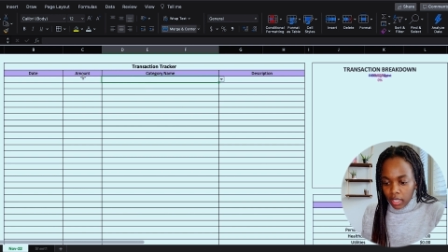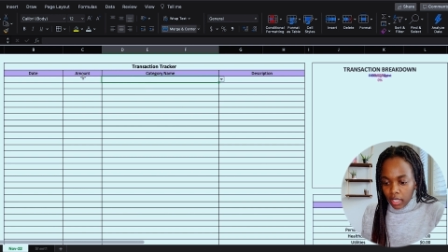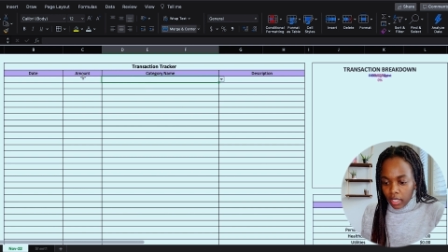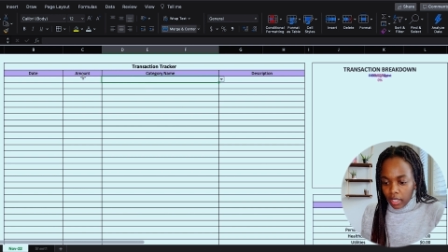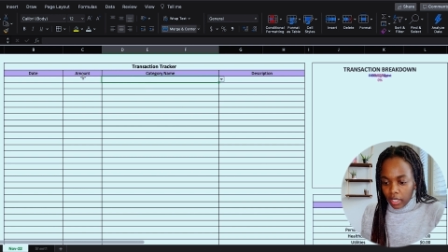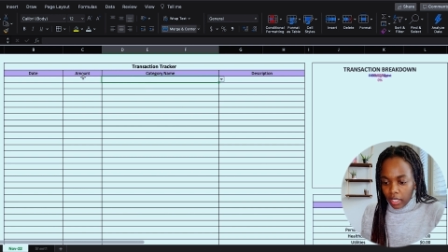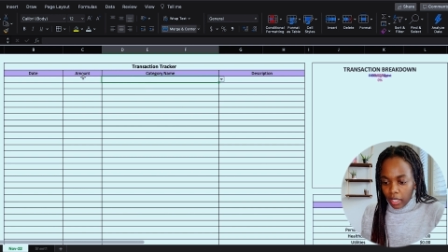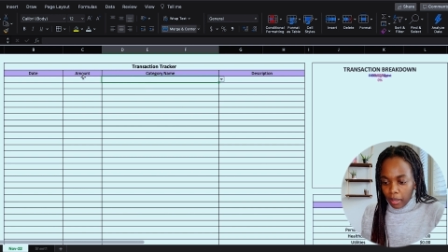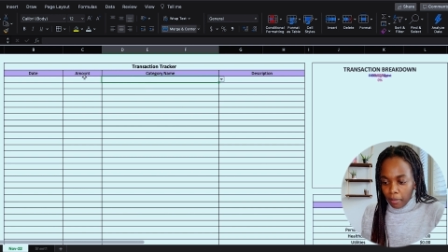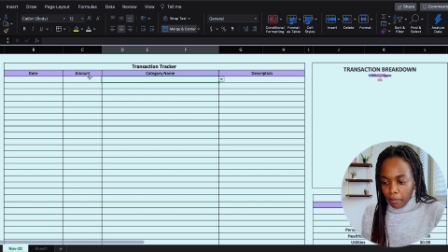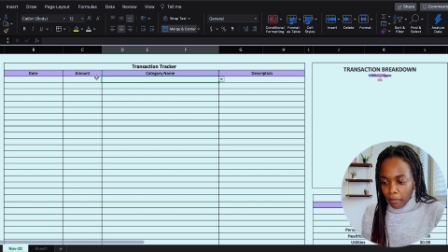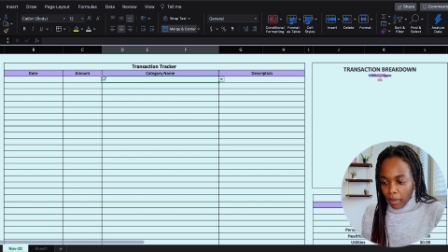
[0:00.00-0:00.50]

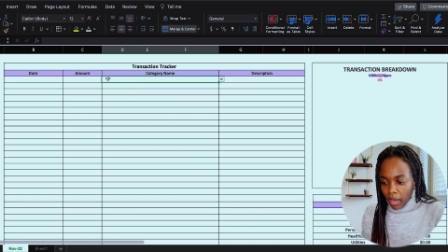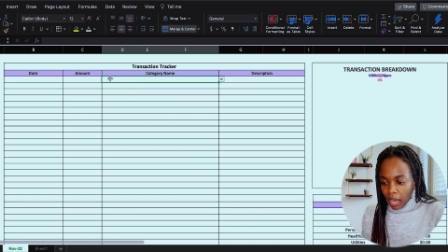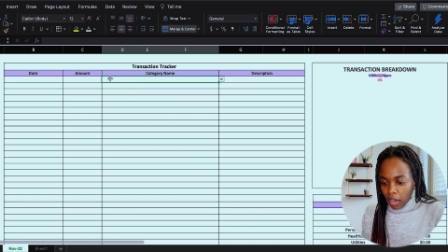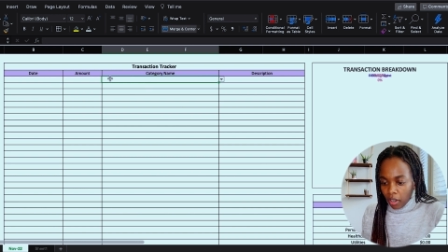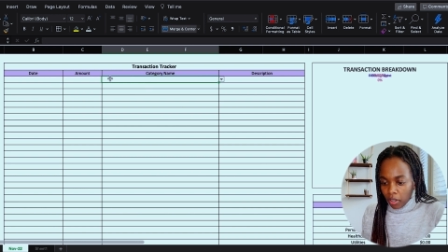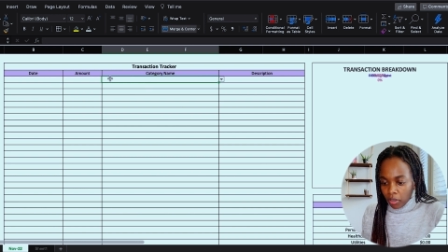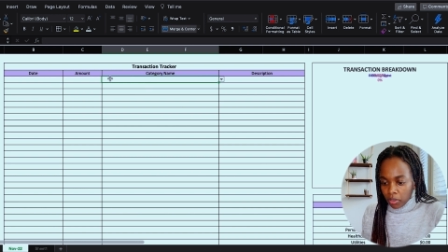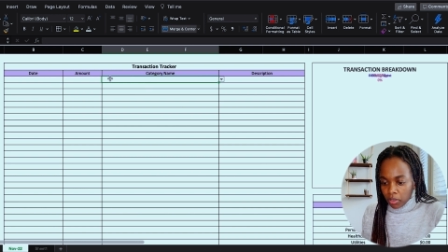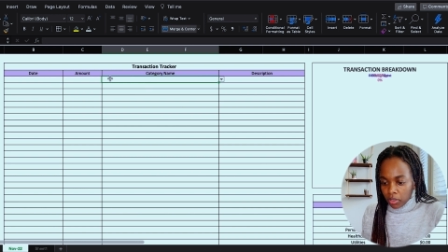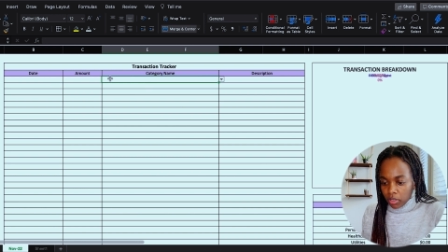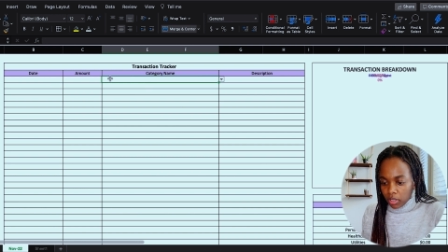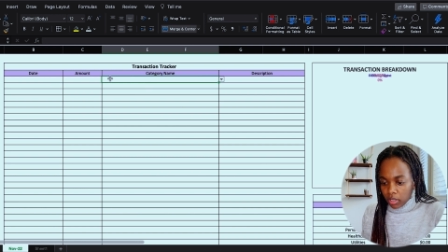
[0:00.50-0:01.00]
the
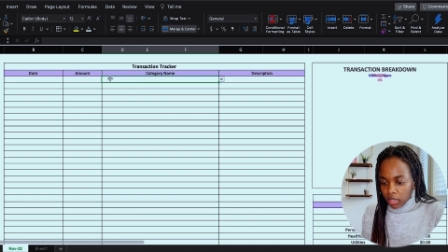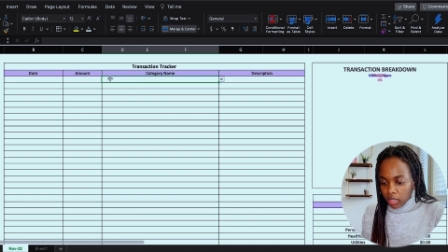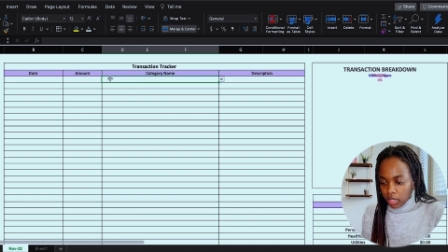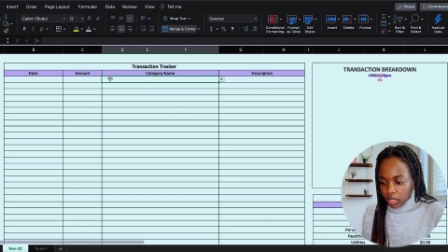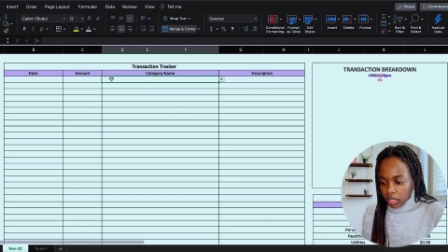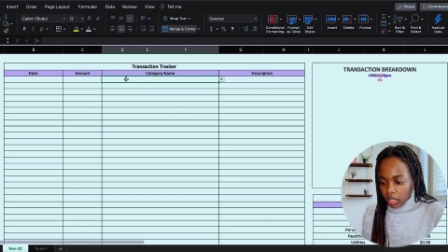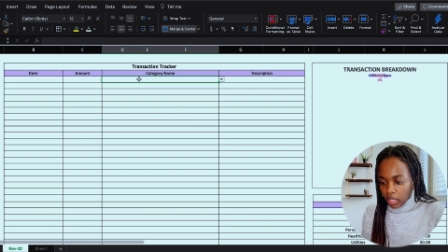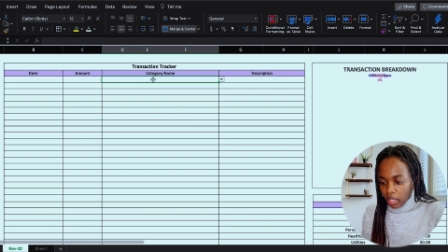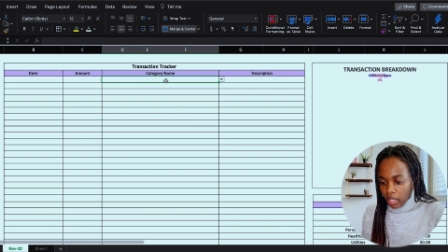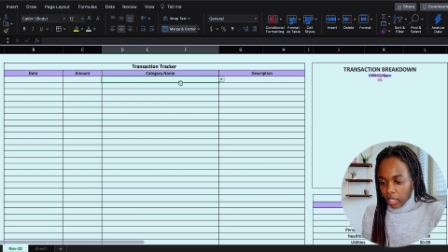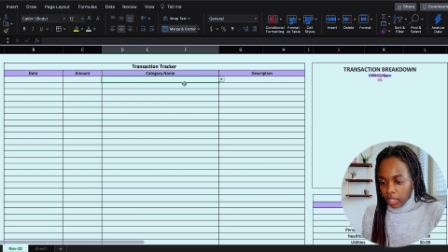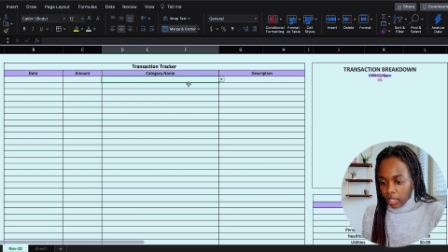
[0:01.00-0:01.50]
amount,
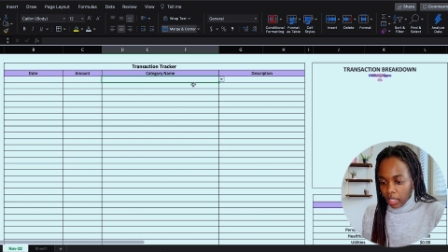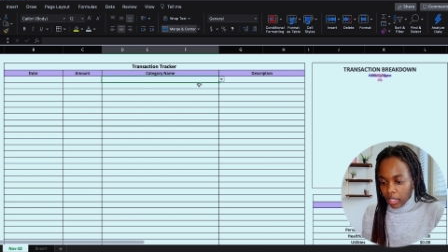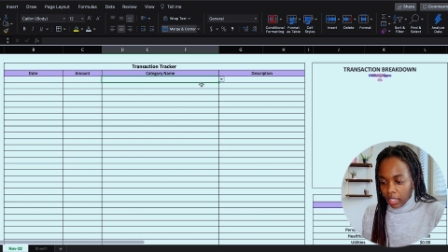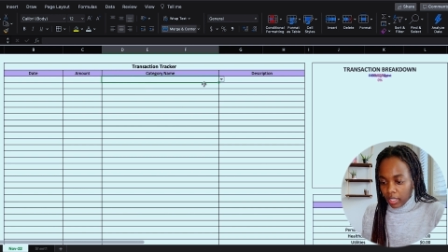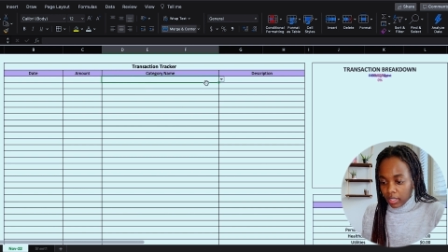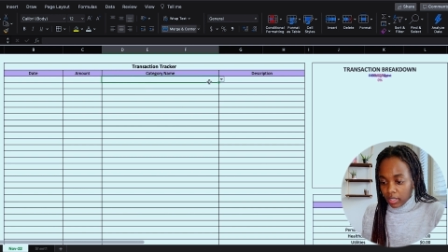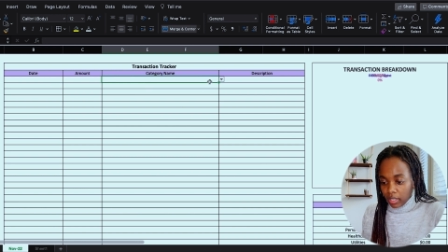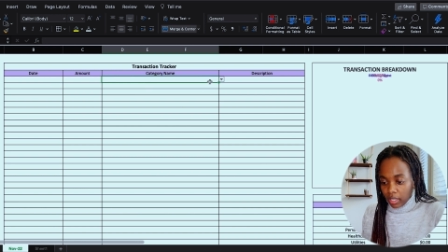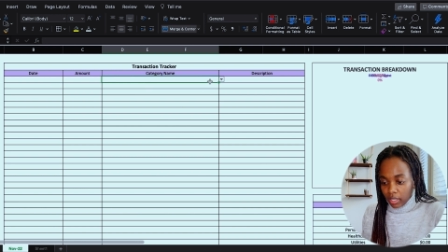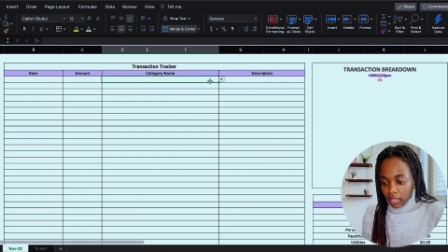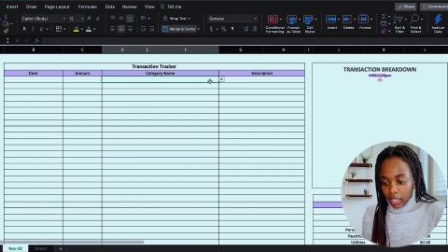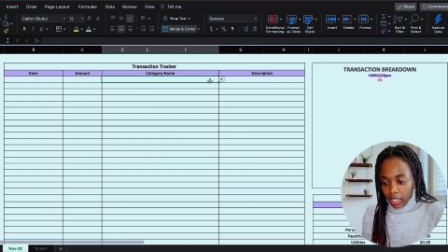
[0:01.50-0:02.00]
and then I
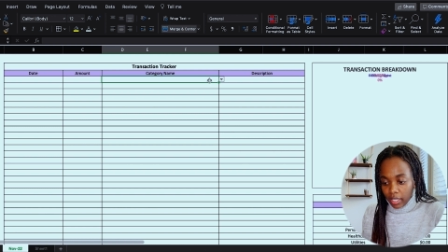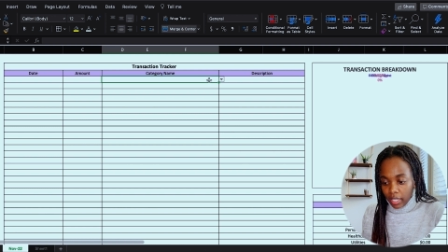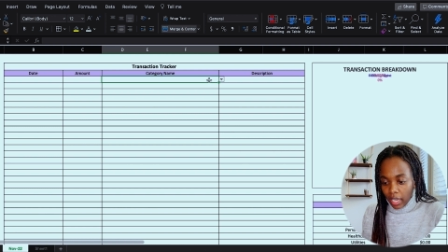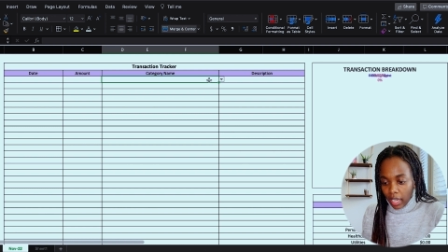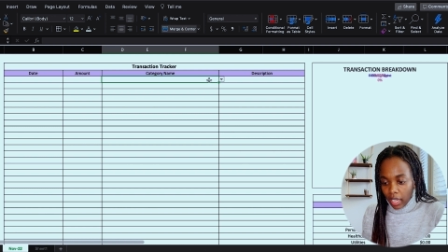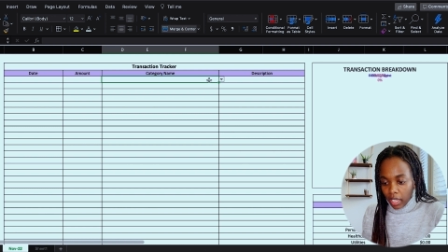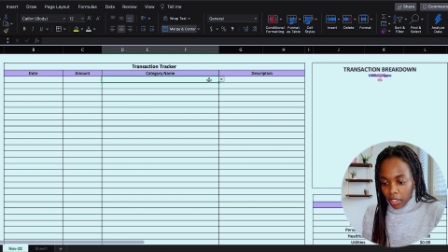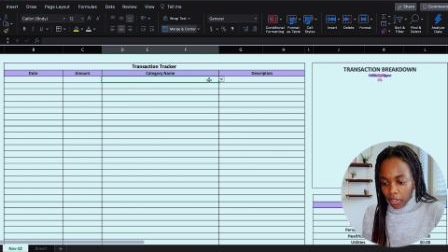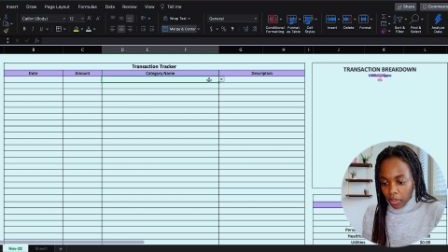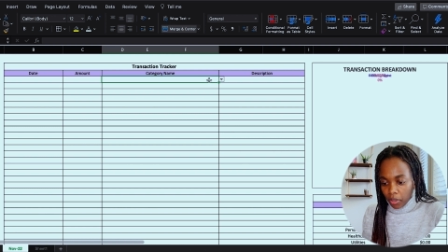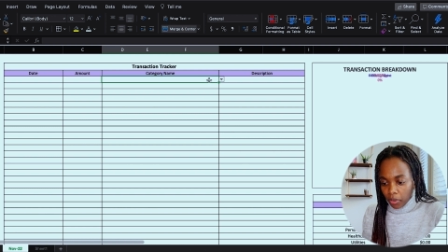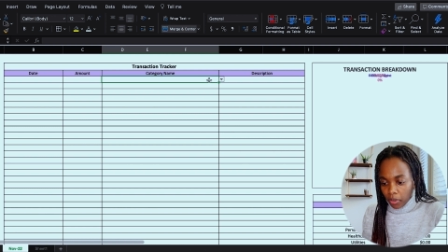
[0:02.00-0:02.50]
select the
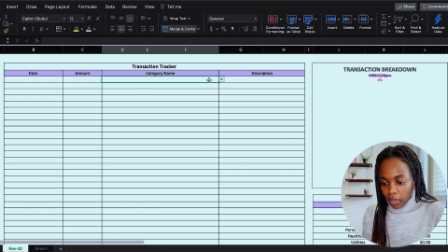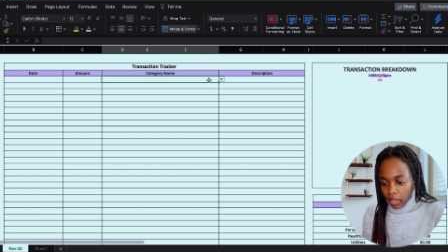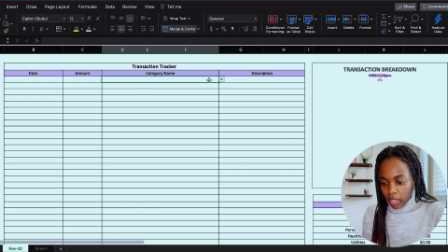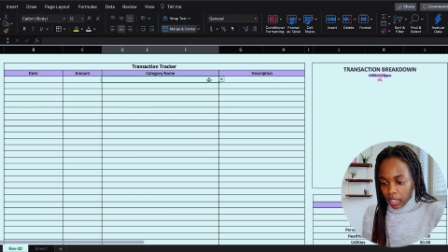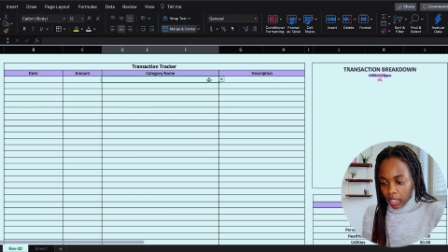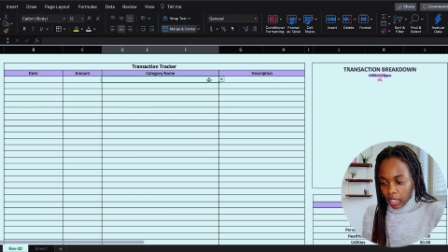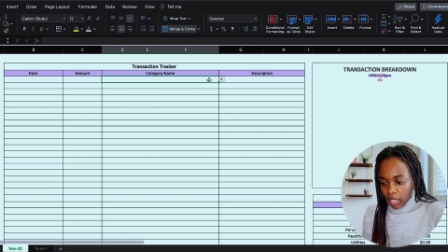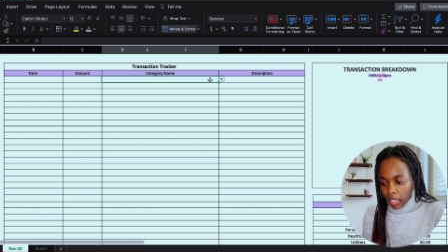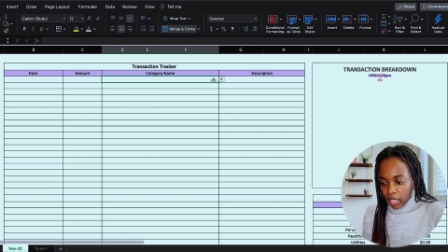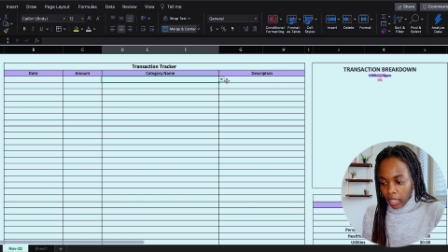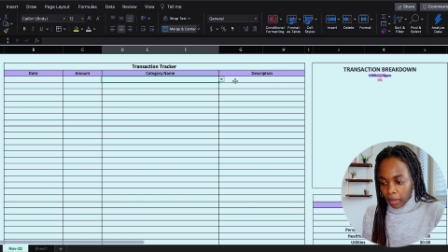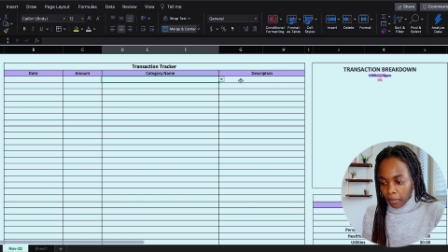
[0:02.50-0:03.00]
category
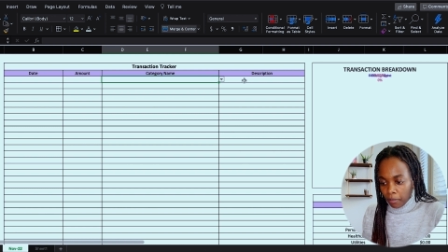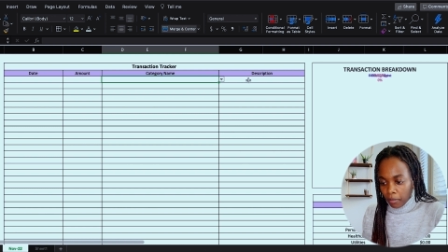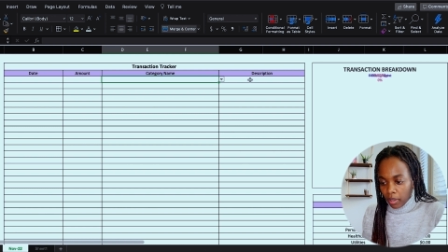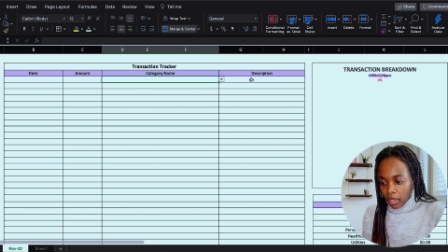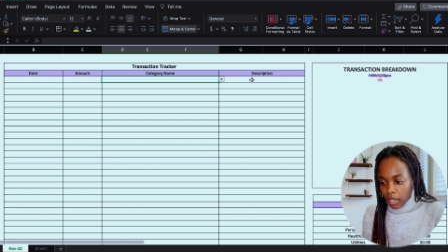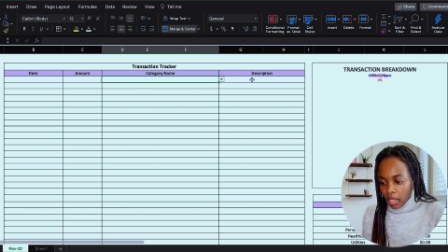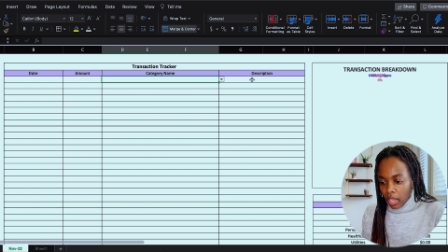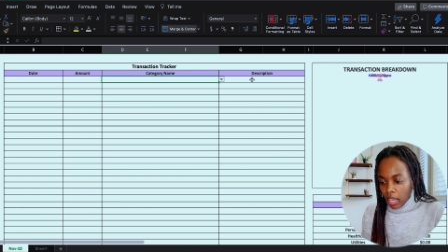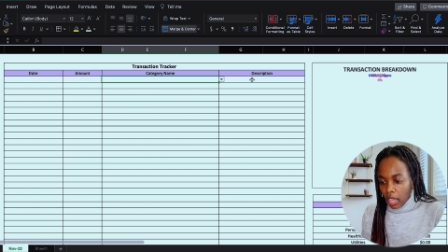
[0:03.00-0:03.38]
name